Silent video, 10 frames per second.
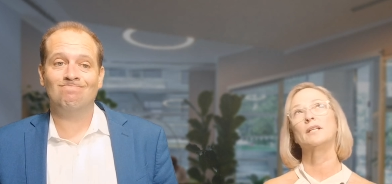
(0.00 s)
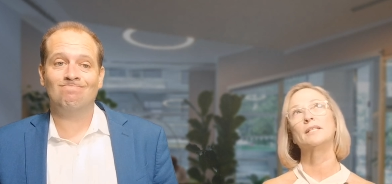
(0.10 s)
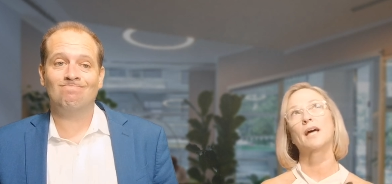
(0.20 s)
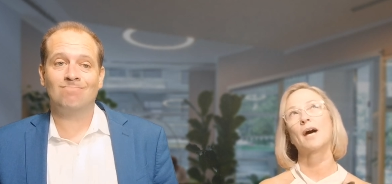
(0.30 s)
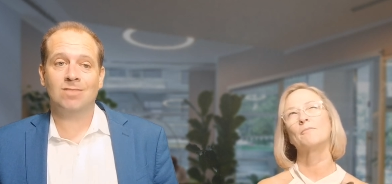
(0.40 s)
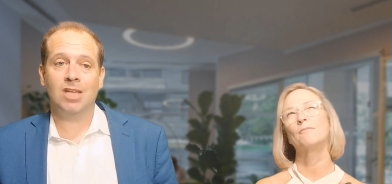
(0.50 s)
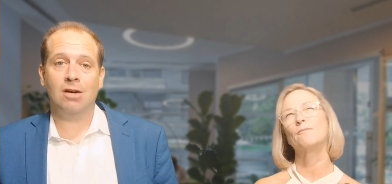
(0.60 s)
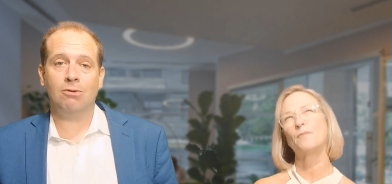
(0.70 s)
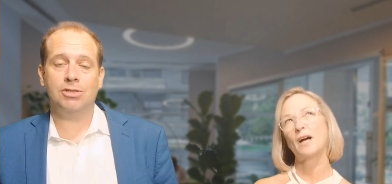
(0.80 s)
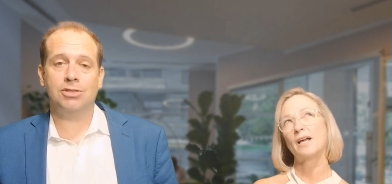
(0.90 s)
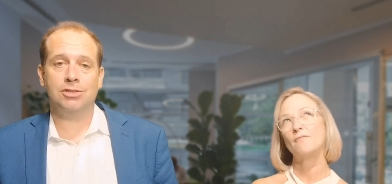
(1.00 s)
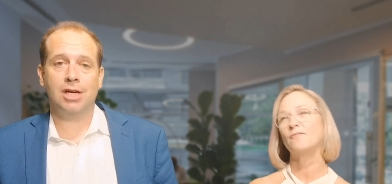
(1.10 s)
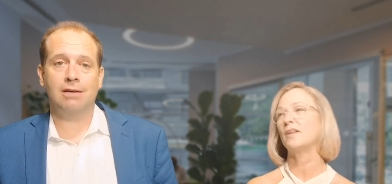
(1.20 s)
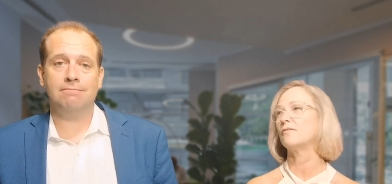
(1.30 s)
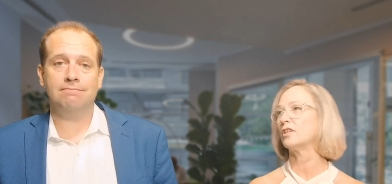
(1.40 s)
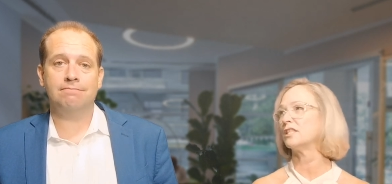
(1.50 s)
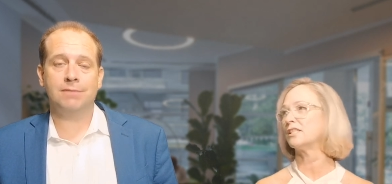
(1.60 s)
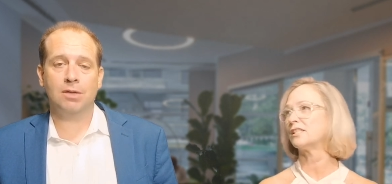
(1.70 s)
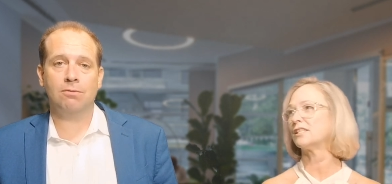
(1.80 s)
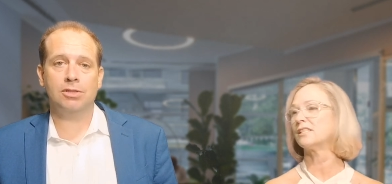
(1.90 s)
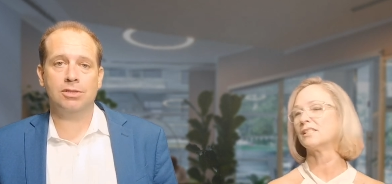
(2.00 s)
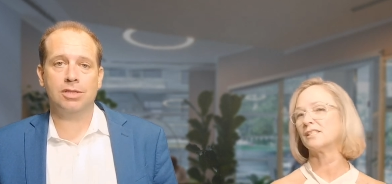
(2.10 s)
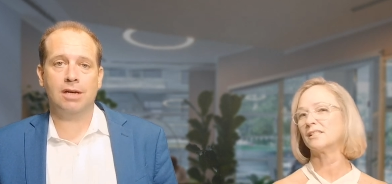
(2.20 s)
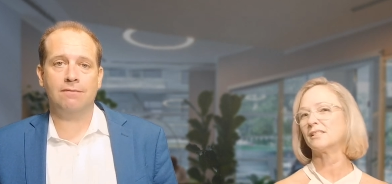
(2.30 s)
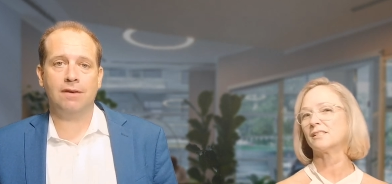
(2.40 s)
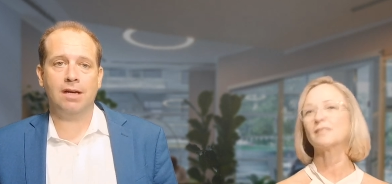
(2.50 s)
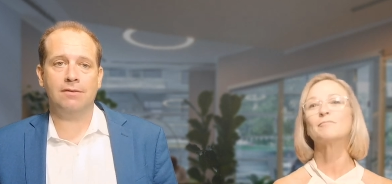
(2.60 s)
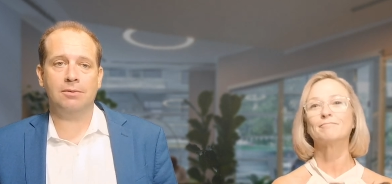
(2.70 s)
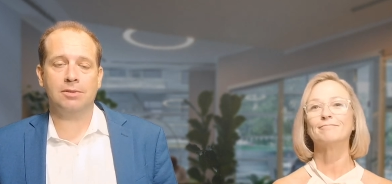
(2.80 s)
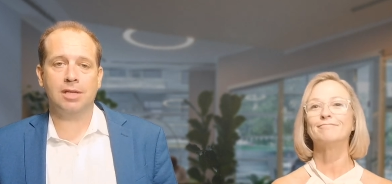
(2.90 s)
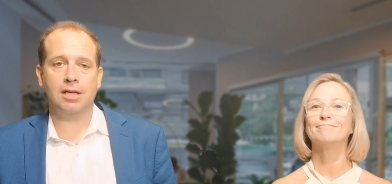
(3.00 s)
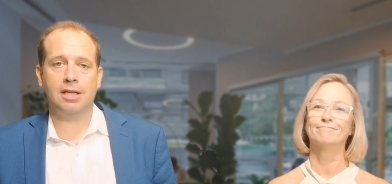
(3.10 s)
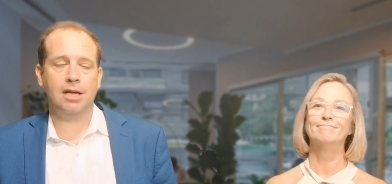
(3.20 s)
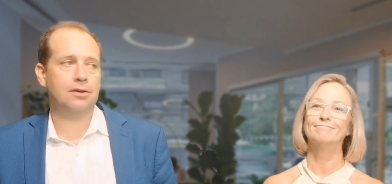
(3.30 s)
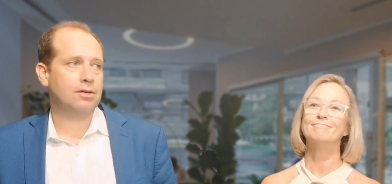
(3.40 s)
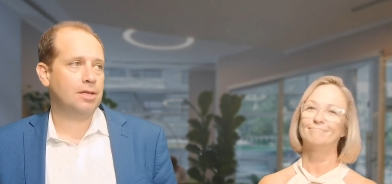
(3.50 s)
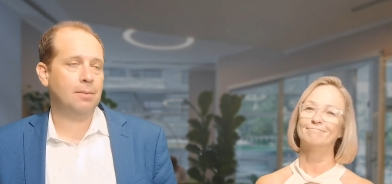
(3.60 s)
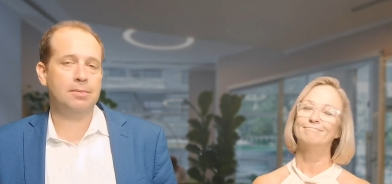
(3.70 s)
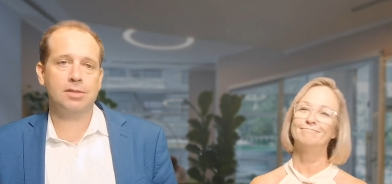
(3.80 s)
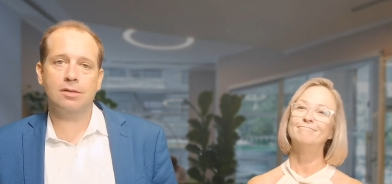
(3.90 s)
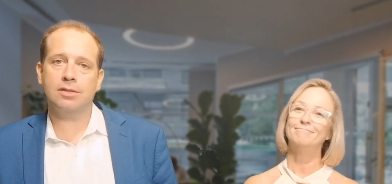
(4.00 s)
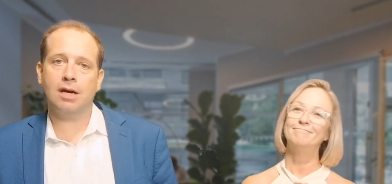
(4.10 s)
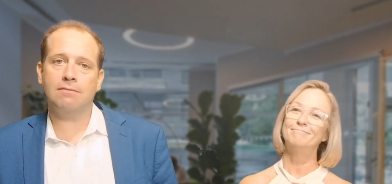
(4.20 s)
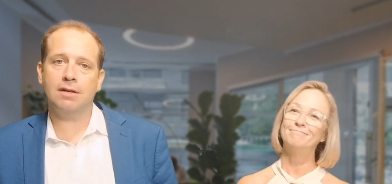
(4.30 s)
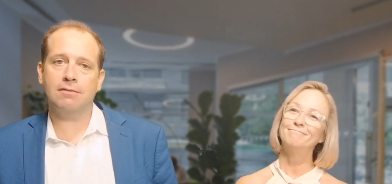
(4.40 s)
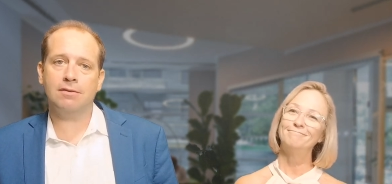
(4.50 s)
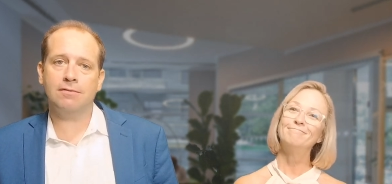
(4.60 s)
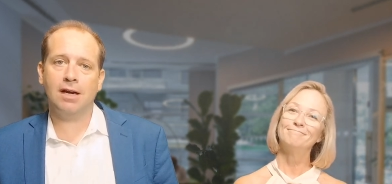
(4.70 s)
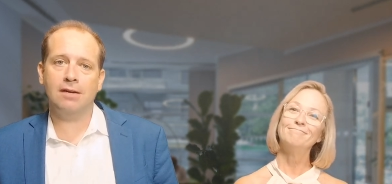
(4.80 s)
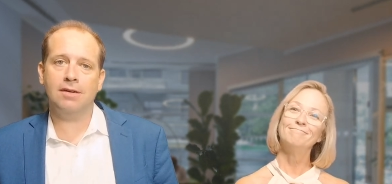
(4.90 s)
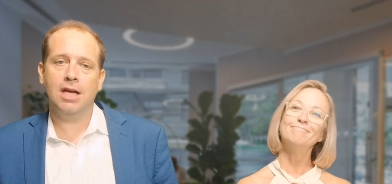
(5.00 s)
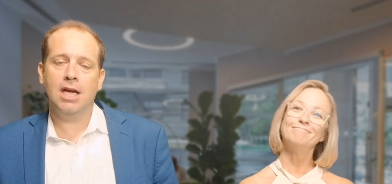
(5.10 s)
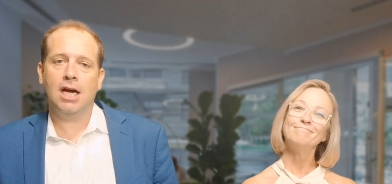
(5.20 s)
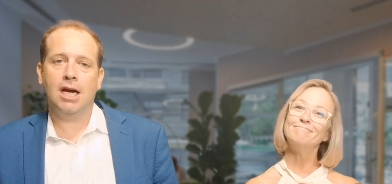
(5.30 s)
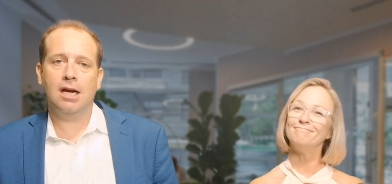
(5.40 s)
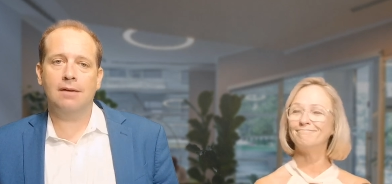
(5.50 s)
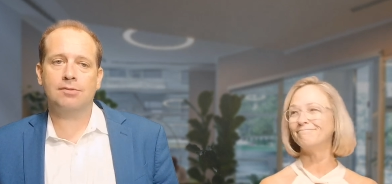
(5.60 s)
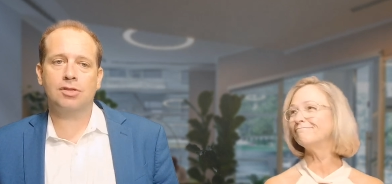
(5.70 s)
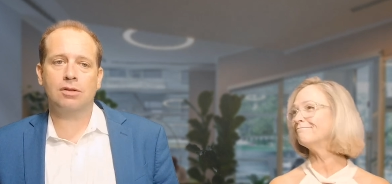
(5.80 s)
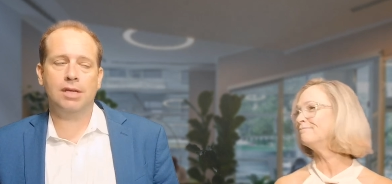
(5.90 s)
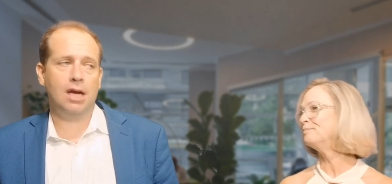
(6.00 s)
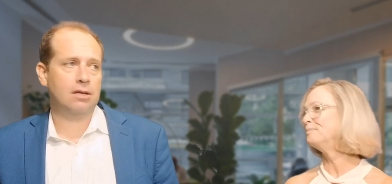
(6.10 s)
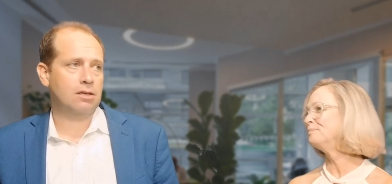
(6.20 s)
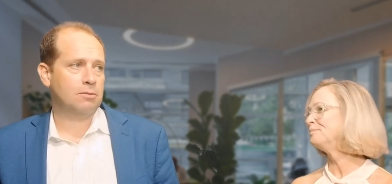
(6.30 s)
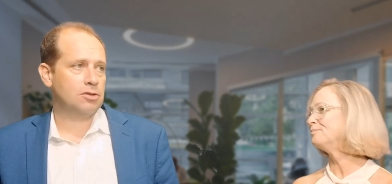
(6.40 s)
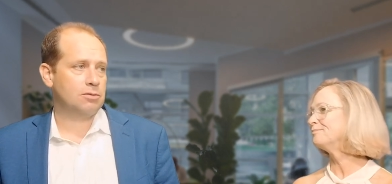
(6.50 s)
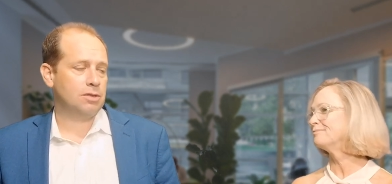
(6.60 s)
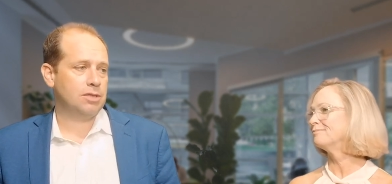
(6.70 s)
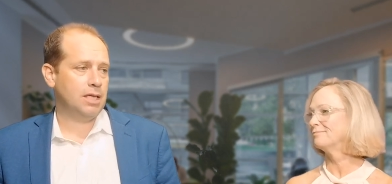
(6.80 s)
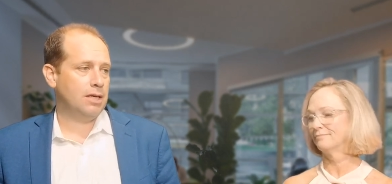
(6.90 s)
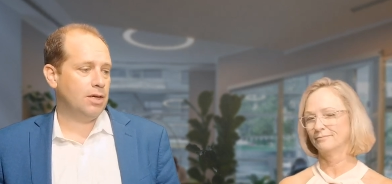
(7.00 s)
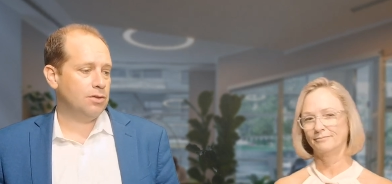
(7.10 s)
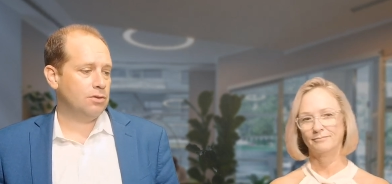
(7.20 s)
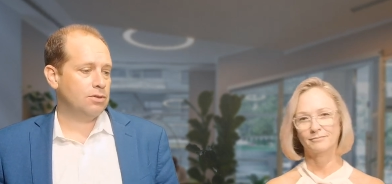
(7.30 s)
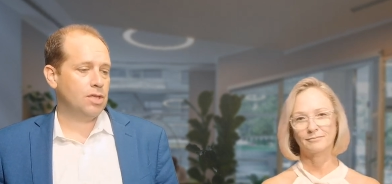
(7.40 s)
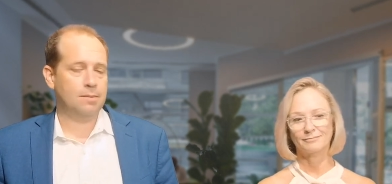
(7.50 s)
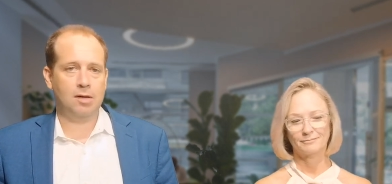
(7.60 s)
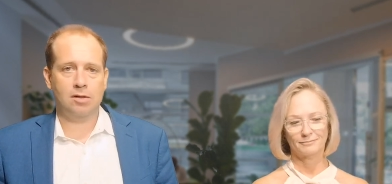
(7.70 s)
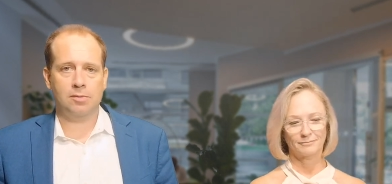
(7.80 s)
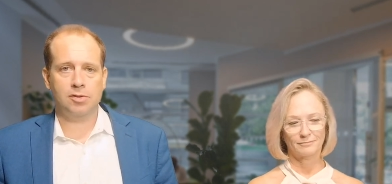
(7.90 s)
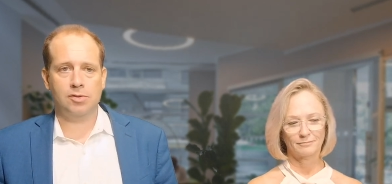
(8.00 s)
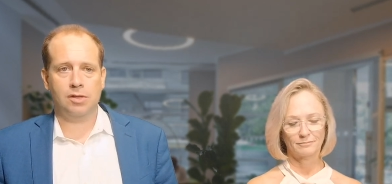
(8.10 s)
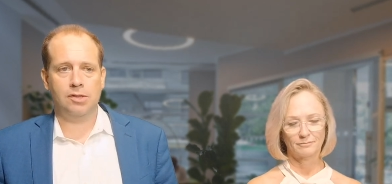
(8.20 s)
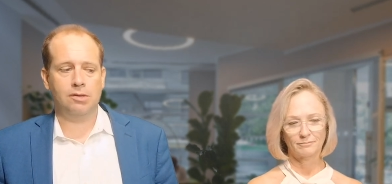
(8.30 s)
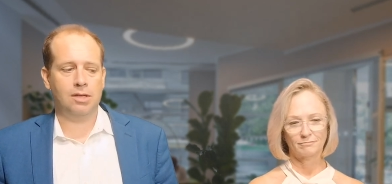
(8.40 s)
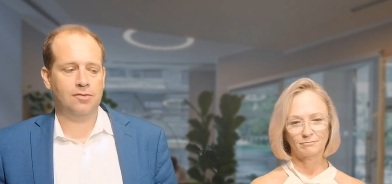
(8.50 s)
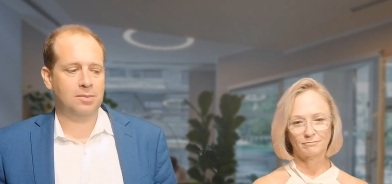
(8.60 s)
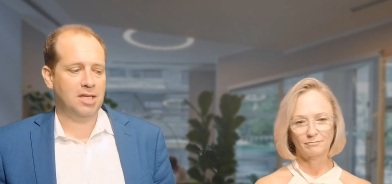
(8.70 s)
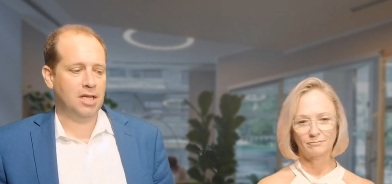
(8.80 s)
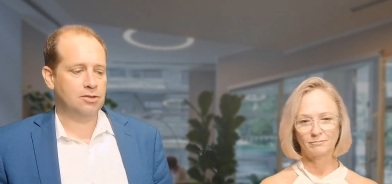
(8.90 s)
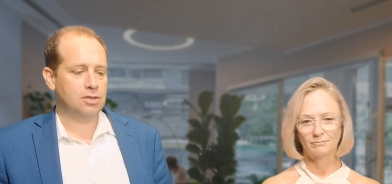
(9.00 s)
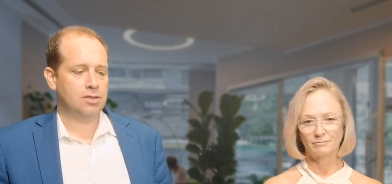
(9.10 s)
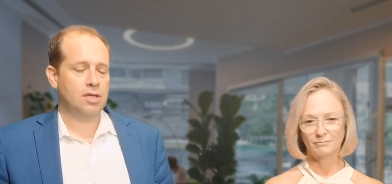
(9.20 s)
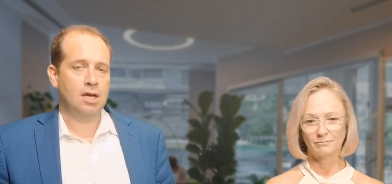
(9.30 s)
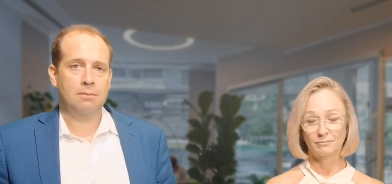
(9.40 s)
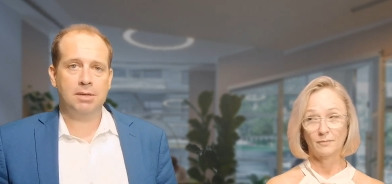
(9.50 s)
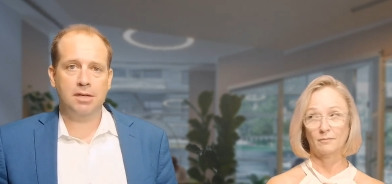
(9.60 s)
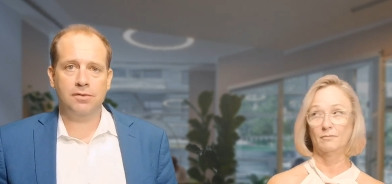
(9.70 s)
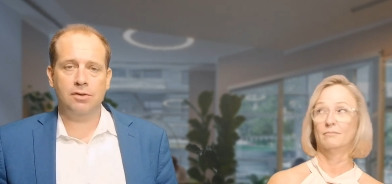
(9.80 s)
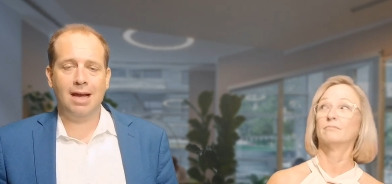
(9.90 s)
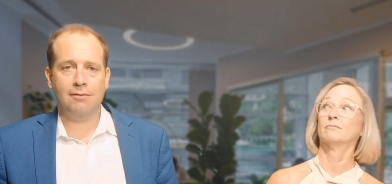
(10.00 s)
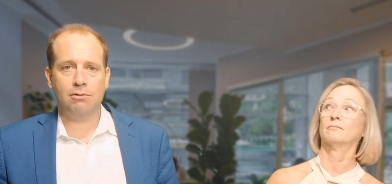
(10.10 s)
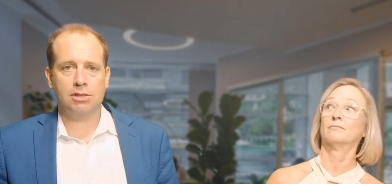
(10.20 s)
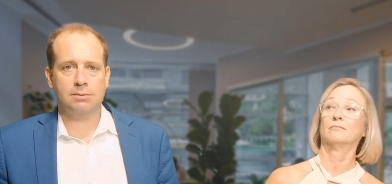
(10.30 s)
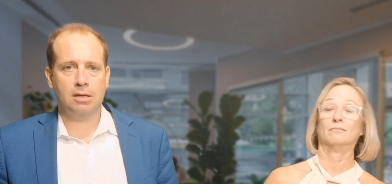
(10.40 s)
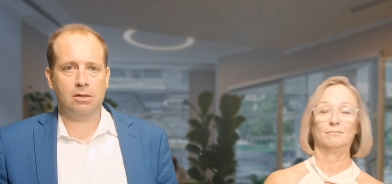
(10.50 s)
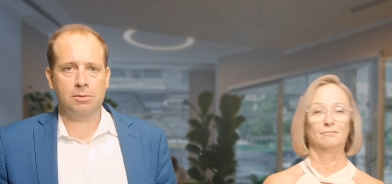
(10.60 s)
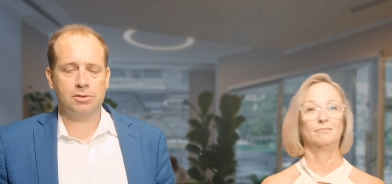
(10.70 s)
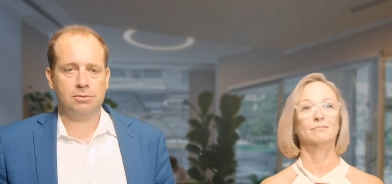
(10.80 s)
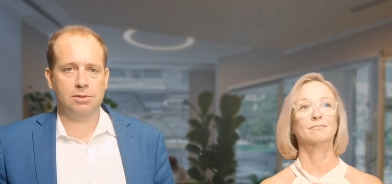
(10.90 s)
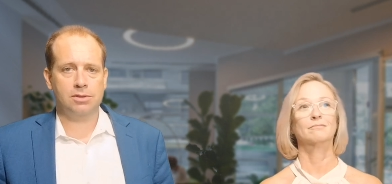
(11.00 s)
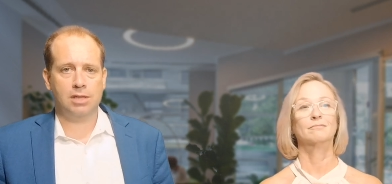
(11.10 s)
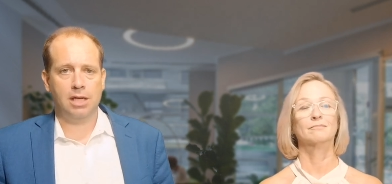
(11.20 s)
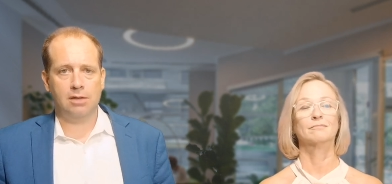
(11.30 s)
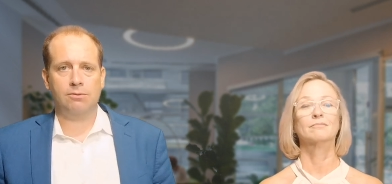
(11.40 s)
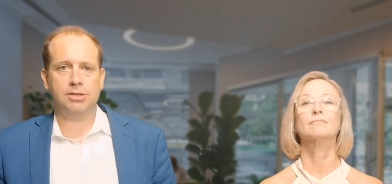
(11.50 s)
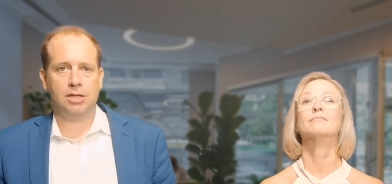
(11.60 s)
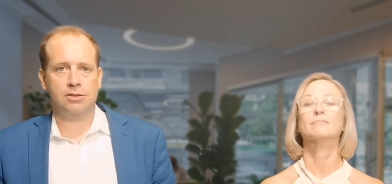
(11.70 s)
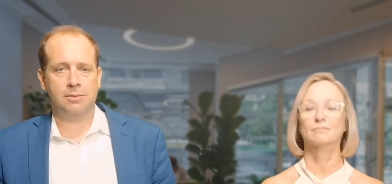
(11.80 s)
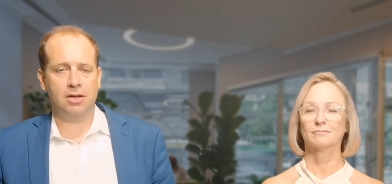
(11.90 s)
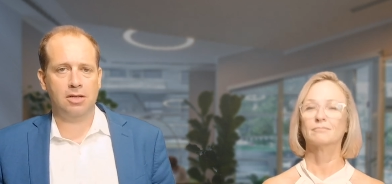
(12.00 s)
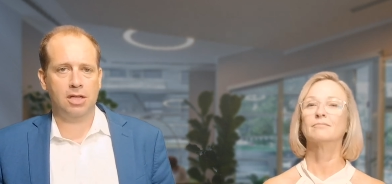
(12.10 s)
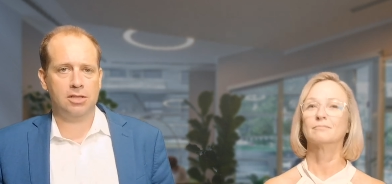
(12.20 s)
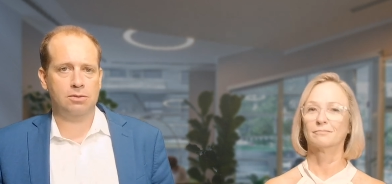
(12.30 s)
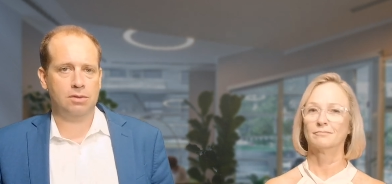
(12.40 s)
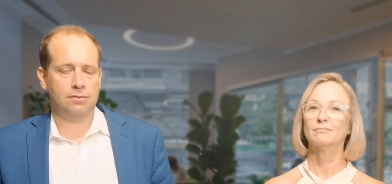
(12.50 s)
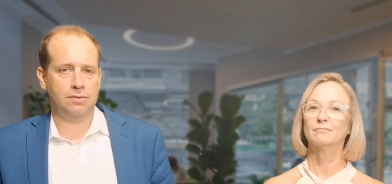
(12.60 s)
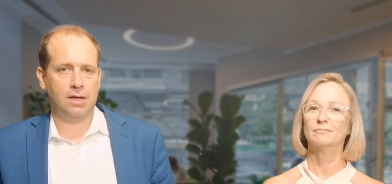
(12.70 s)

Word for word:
Speaker 1: top 5 favorites. It was your top 5. You were saying that during the episode, top favorite 5. So yeah, commercial real estate. Now, I don't know a ton about commercial. I know enough to be dangerous. But if you have a question about commercial real estate, reach out to me. I'll connect you with